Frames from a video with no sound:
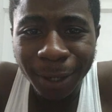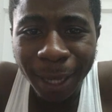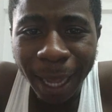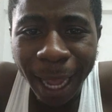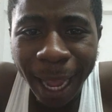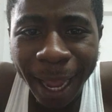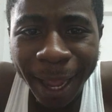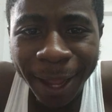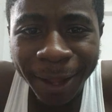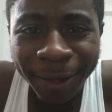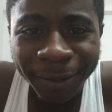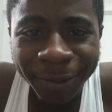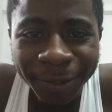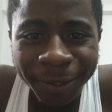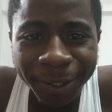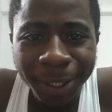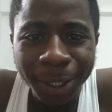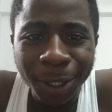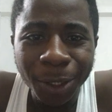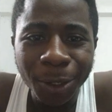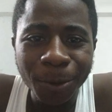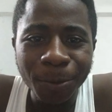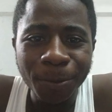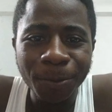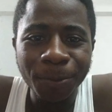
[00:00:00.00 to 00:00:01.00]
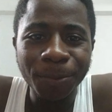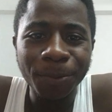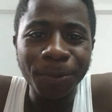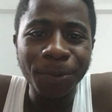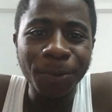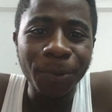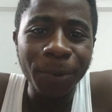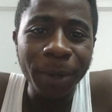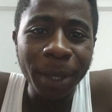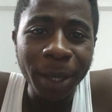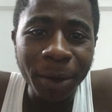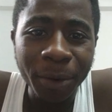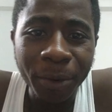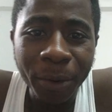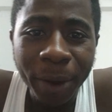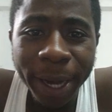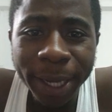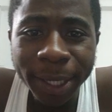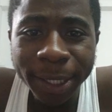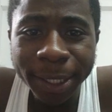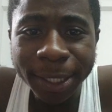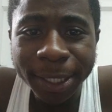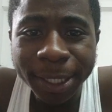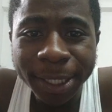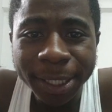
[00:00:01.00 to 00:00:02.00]
Guys, I hope we are
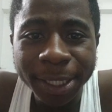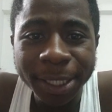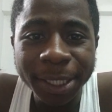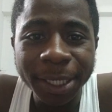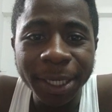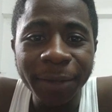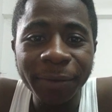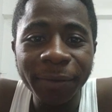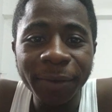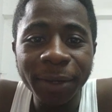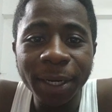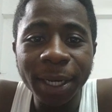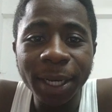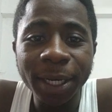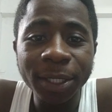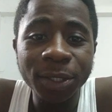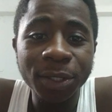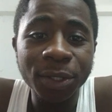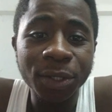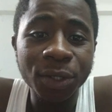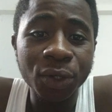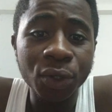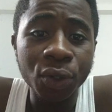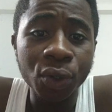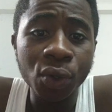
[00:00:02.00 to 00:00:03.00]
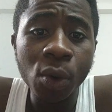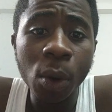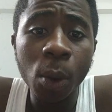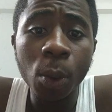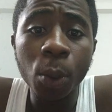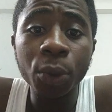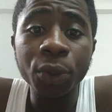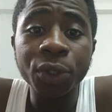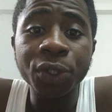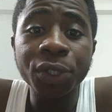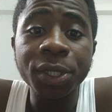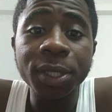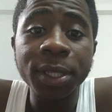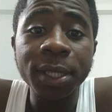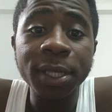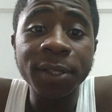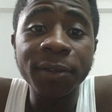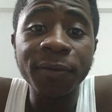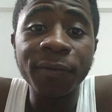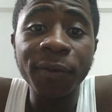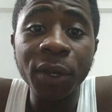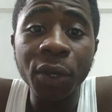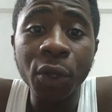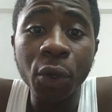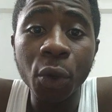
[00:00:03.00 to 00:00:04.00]
great, even as you are watching
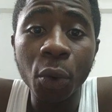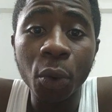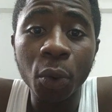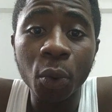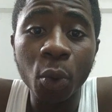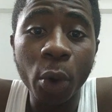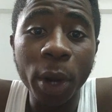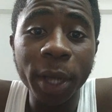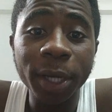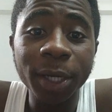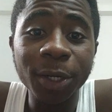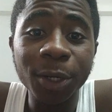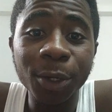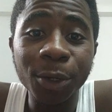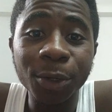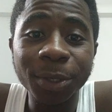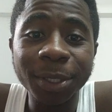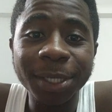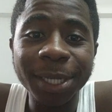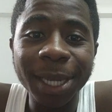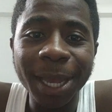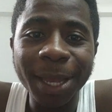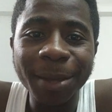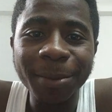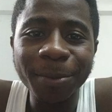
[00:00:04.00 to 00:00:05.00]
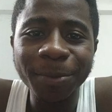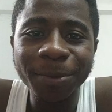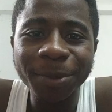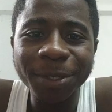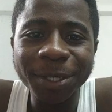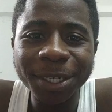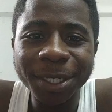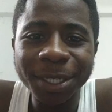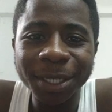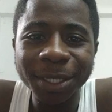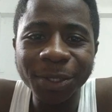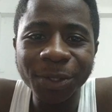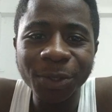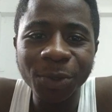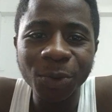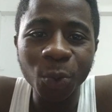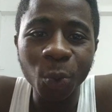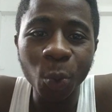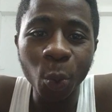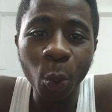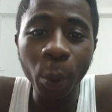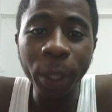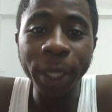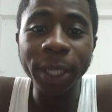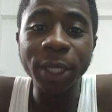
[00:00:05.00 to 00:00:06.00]
this video. Quite a long time since
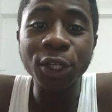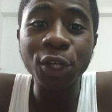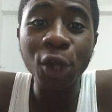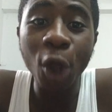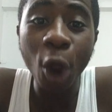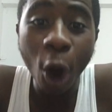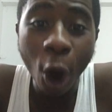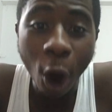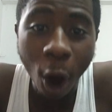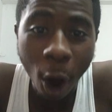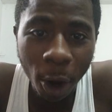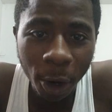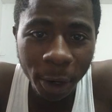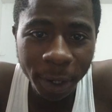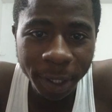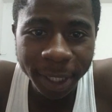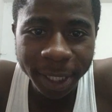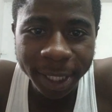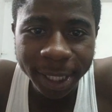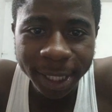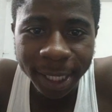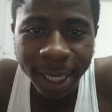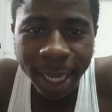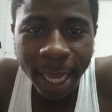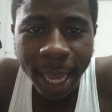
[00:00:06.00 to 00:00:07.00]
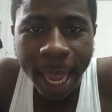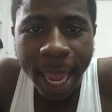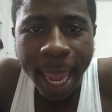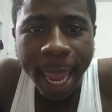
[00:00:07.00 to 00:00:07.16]
we talked.